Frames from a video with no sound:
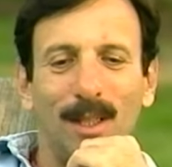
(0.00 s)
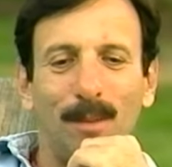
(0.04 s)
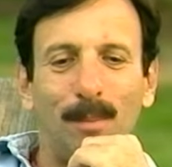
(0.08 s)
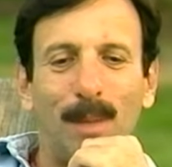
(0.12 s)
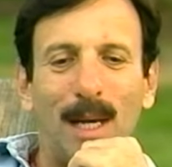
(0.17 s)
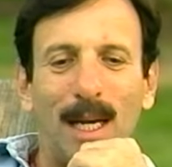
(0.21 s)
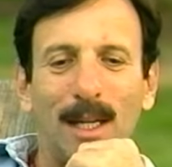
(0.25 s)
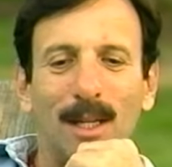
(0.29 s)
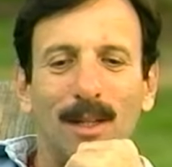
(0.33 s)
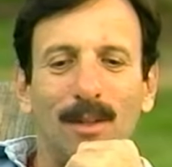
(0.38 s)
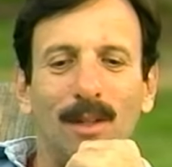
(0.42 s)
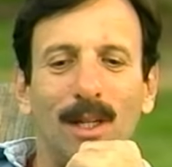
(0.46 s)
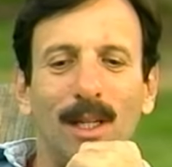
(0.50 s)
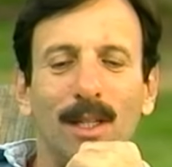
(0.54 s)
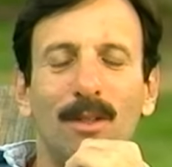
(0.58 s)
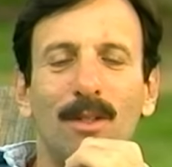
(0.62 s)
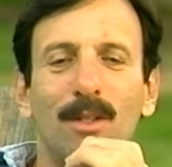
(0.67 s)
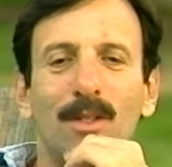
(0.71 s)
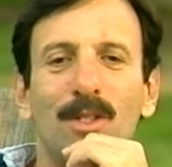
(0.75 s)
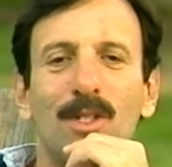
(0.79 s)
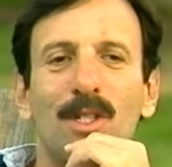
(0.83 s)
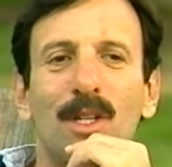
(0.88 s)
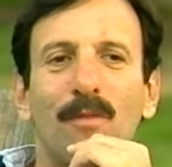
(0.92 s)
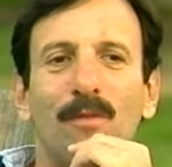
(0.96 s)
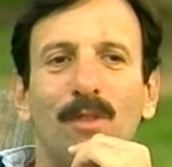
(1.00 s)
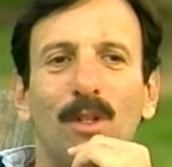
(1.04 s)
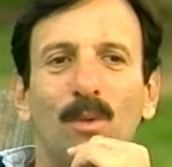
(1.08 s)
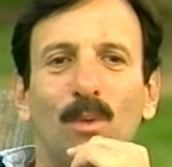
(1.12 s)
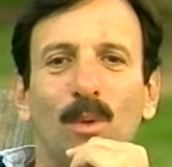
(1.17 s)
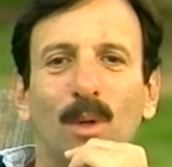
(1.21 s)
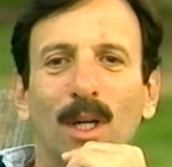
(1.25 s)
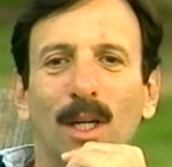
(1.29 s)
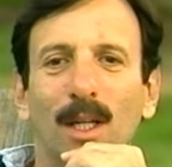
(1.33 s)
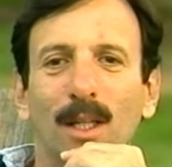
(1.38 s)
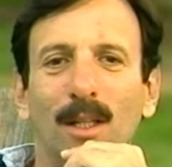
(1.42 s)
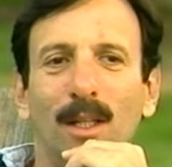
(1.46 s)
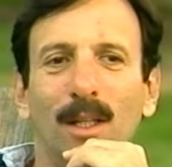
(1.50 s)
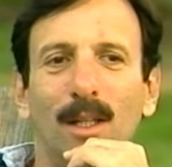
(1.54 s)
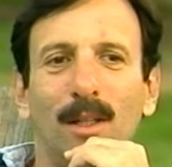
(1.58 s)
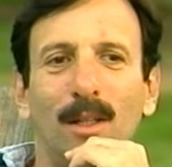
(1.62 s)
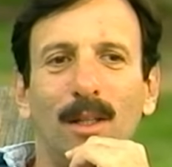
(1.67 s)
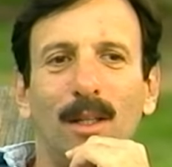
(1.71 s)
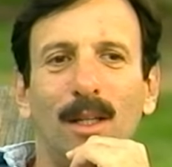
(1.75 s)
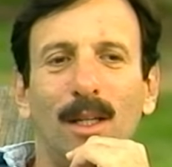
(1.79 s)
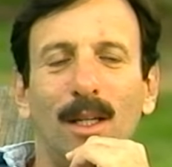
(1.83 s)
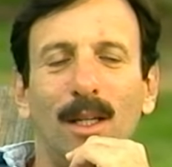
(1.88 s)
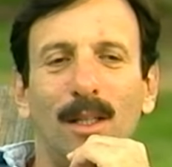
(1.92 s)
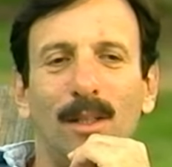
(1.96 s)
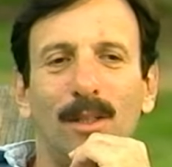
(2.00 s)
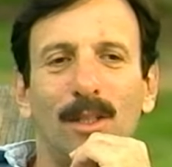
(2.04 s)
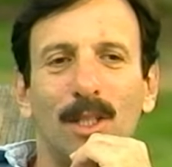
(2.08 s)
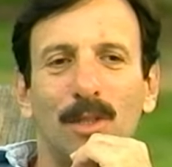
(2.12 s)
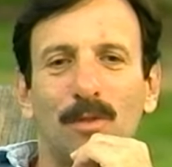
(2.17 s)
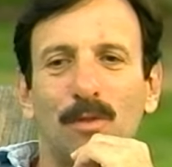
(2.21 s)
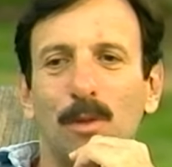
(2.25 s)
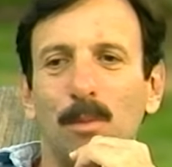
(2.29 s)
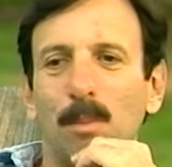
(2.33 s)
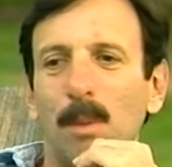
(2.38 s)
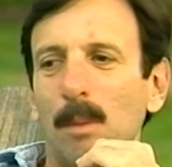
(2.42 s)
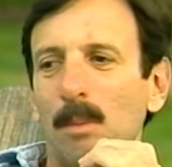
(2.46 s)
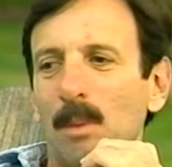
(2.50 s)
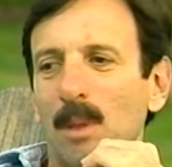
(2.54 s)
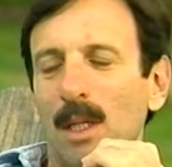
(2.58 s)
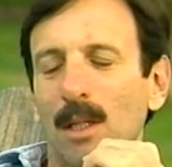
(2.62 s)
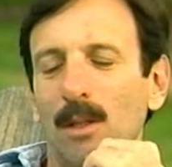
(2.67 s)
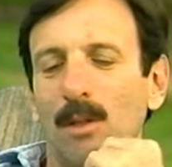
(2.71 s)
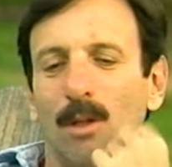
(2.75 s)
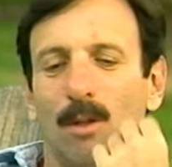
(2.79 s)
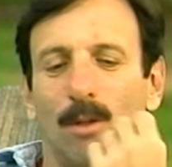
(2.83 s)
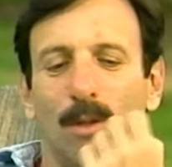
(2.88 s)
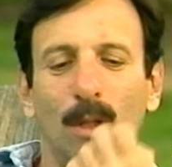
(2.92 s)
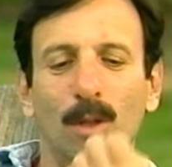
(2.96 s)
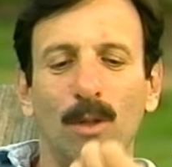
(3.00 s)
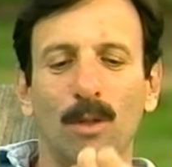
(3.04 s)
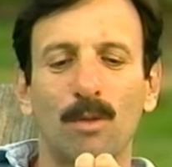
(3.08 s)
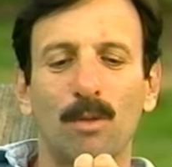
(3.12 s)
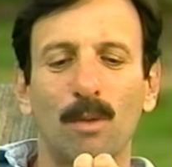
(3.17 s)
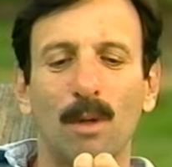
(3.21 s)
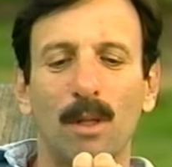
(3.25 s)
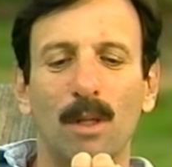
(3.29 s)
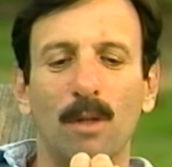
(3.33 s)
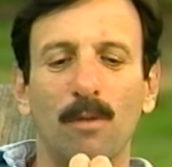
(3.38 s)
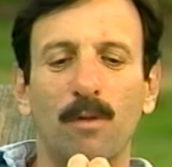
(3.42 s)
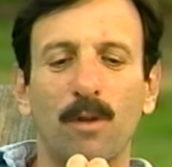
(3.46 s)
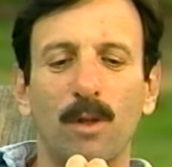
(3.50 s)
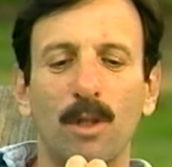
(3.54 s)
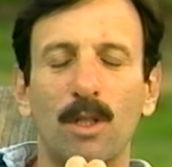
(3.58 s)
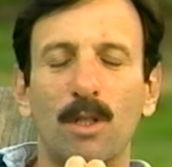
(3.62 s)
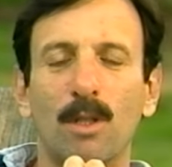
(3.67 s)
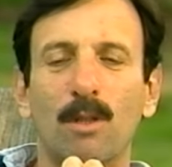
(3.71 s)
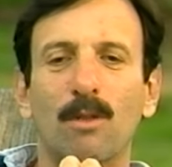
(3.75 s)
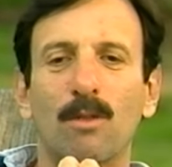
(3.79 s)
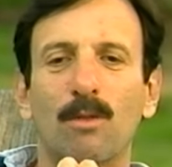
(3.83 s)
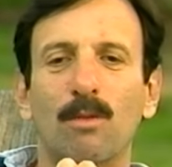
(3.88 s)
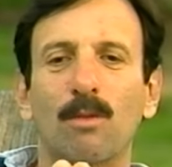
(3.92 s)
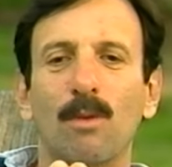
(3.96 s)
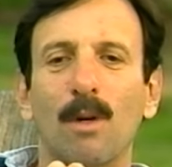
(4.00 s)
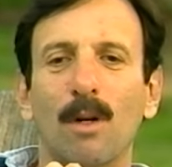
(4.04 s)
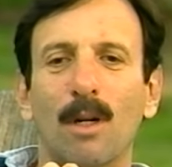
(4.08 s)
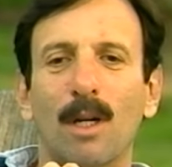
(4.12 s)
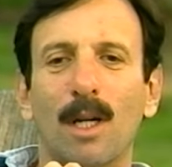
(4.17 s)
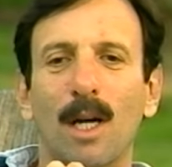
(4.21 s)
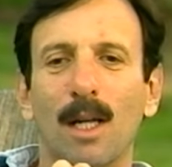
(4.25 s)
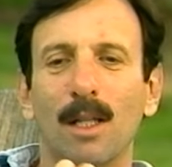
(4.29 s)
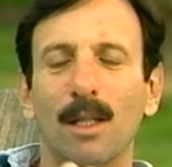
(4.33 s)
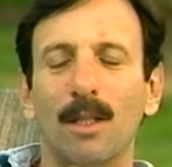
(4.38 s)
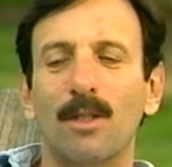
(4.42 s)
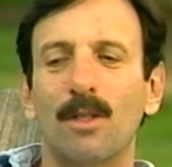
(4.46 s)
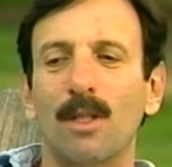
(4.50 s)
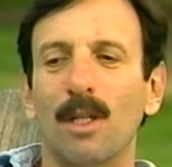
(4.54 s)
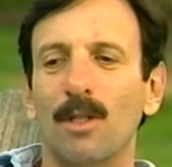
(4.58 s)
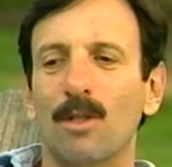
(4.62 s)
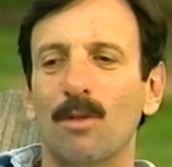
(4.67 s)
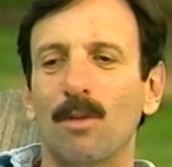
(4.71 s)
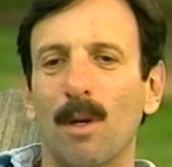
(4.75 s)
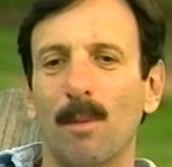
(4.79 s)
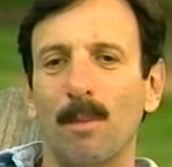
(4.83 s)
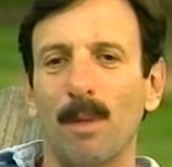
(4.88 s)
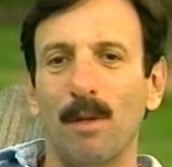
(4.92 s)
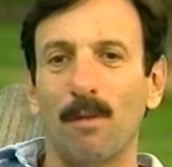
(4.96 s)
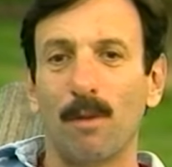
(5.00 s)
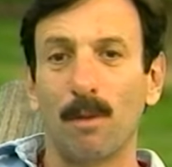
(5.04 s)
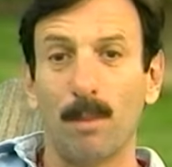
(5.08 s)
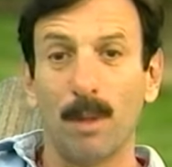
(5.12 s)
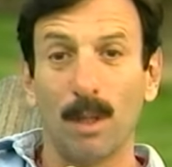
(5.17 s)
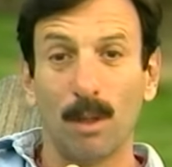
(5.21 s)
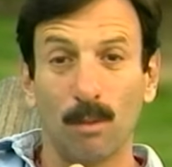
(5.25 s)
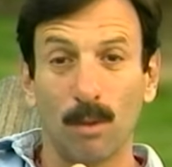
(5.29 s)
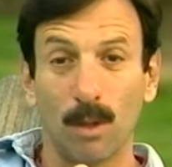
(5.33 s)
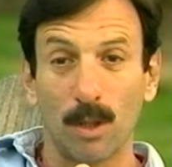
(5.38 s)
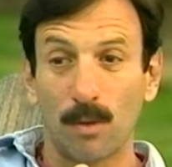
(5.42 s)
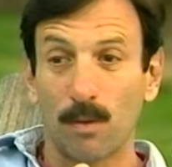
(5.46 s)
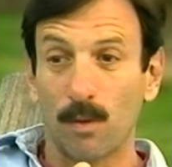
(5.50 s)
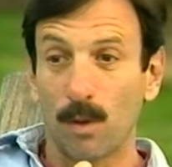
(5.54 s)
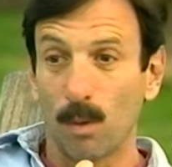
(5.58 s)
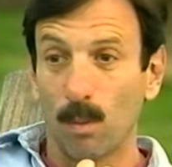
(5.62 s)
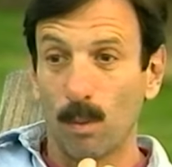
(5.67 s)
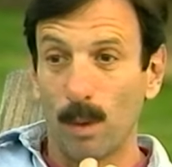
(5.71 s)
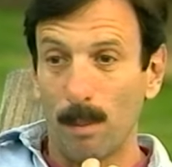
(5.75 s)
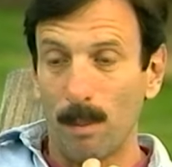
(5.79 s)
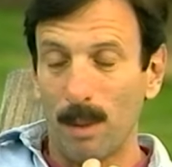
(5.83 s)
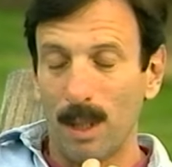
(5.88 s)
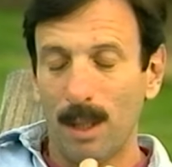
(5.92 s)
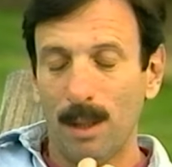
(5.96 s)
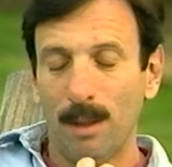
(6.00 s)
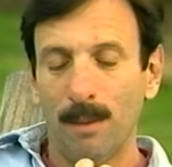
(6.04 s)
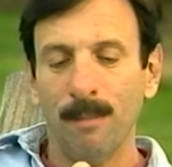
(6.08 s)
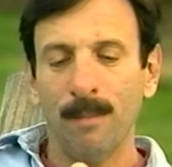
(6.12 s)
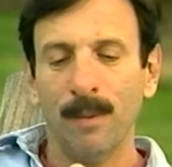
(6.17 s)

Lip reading: And back in 1971, and just for people that don't know, the first college that Swami ever built was for women